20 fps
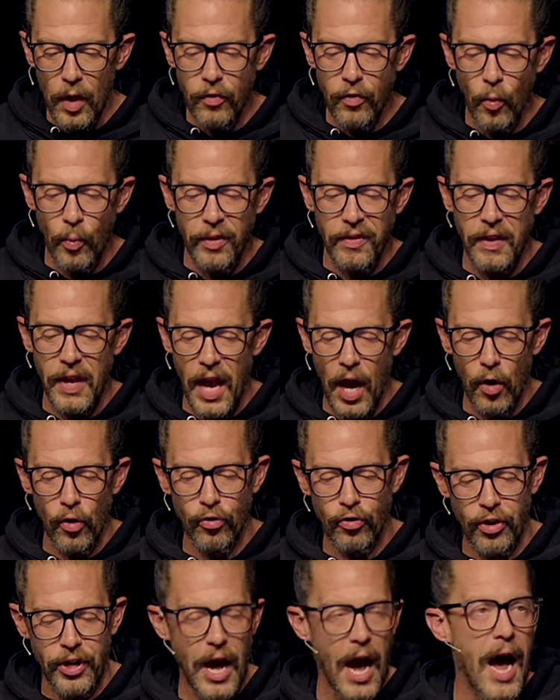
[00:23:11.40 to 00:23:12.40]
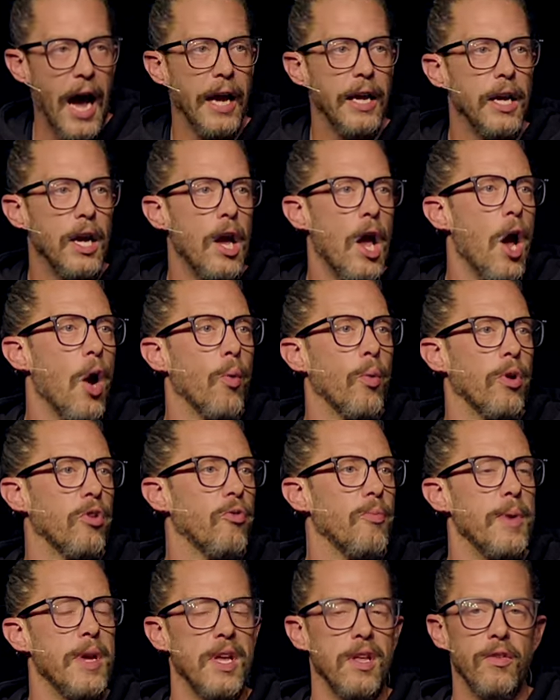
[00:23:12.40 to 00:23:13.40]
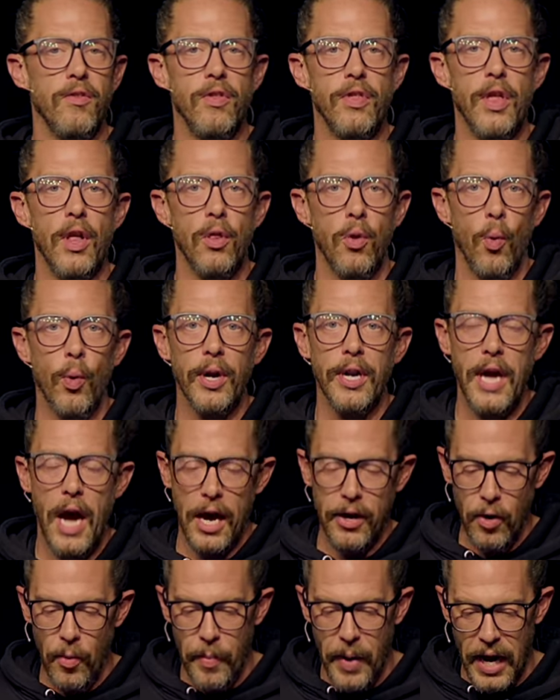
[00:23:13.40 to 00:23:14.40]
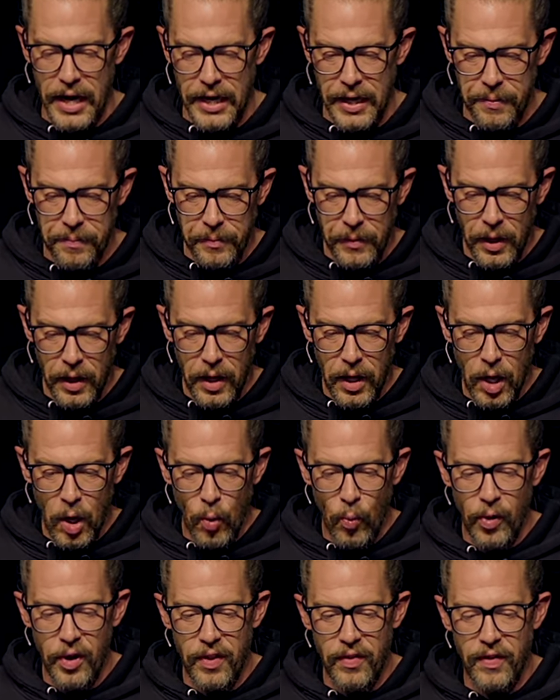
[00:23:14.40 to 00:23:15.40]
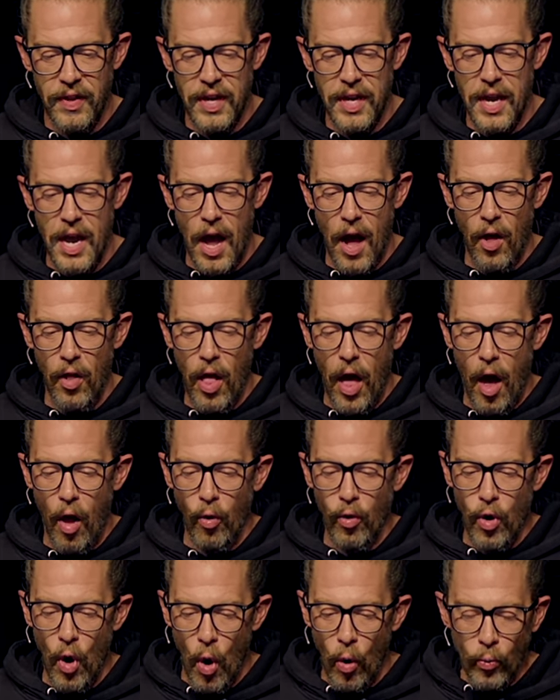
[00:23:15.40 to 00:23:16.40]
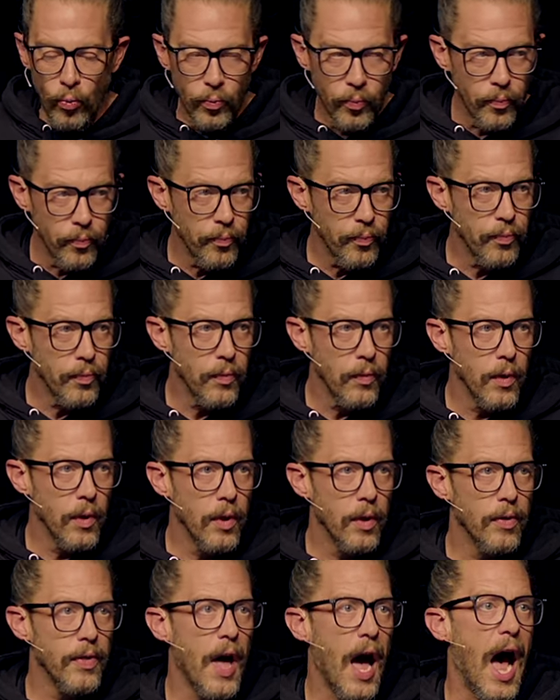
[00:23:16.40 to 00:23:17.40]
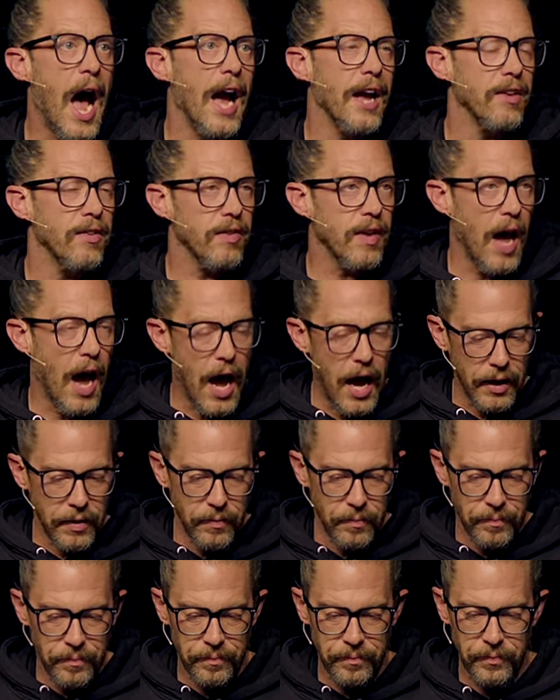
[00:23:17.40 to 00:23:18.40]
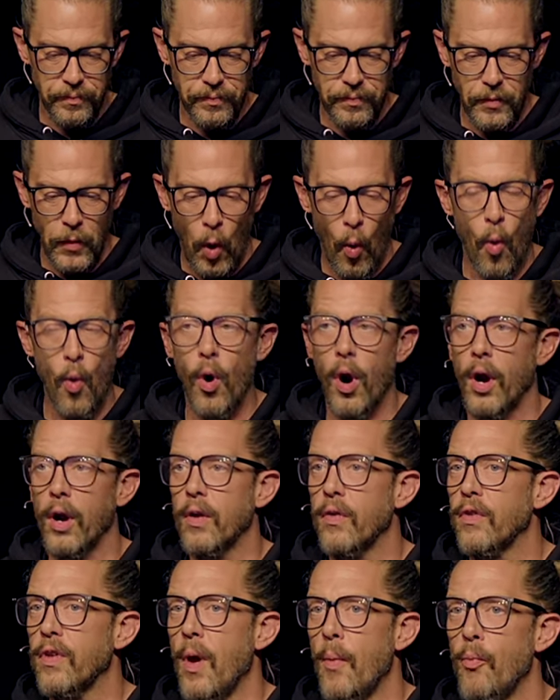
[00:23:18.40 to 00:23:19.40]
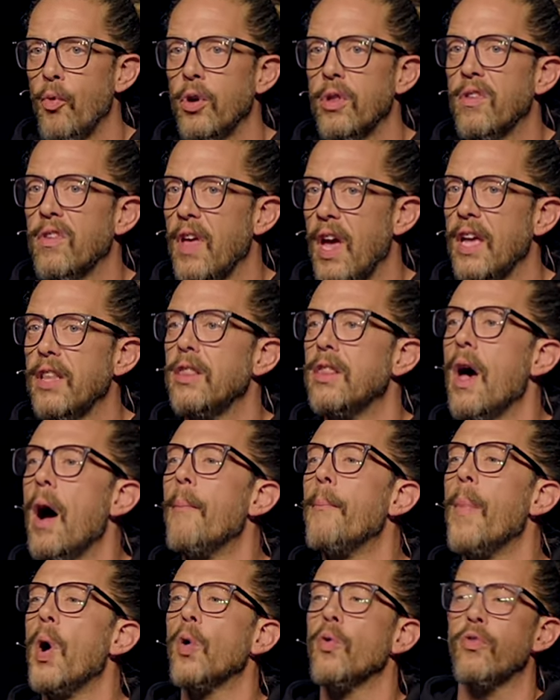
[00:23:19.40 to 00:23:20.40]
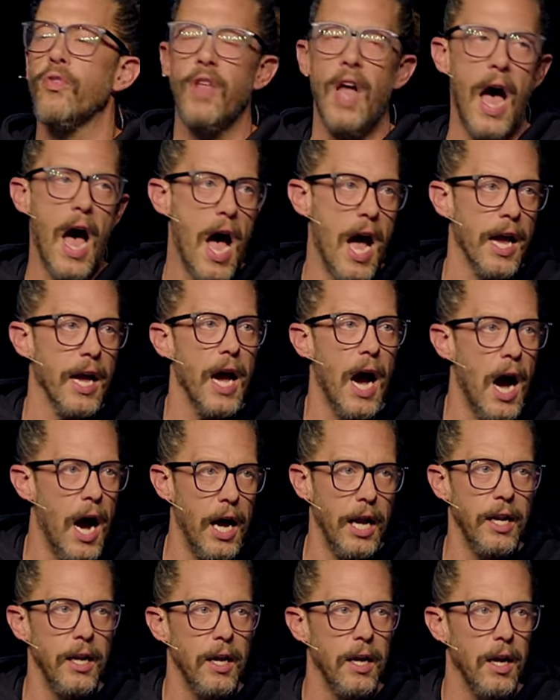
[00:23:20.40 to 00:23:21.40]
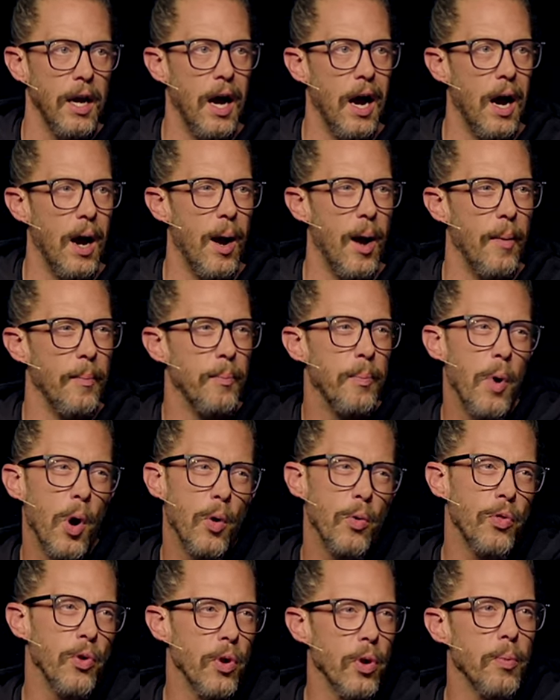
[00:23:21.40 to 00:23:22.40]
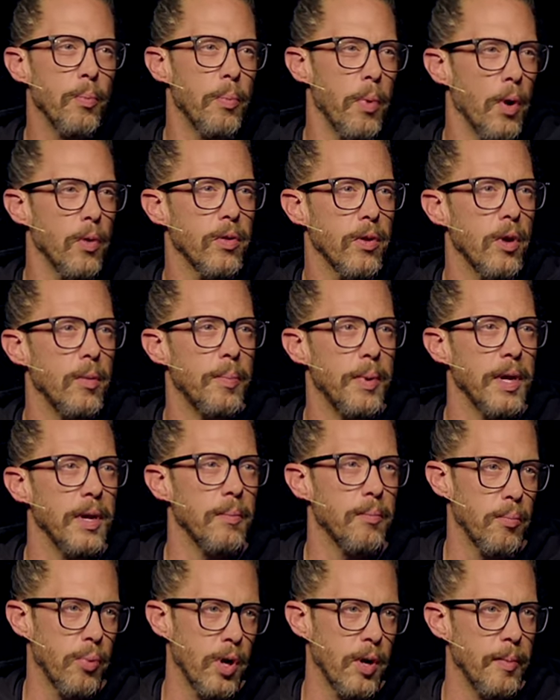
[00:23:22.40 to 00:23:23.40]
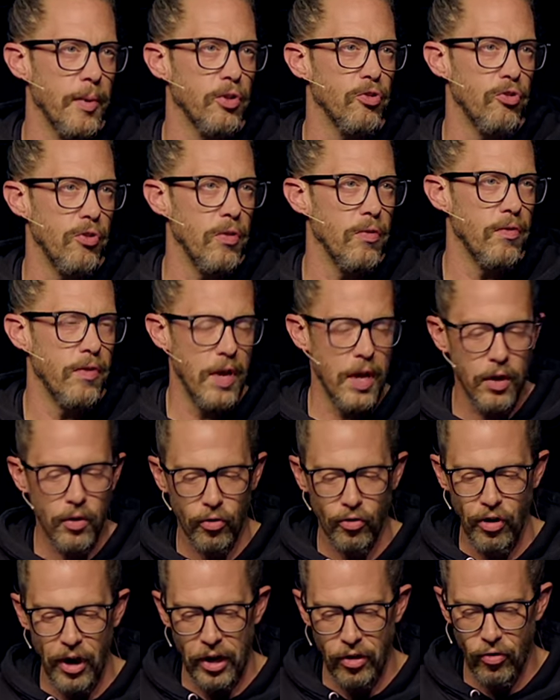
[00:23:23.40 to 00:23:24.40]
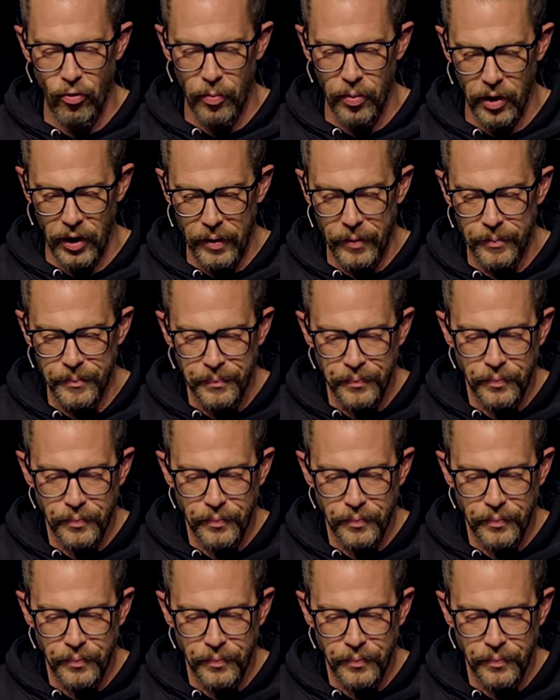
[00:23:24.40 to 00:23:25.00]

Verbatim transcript: So we see El Shaddai, which means the Lord God Almighty. We see El Elyon, the highest God, or some would say the most high God. Both could be pretty much used interchangeably.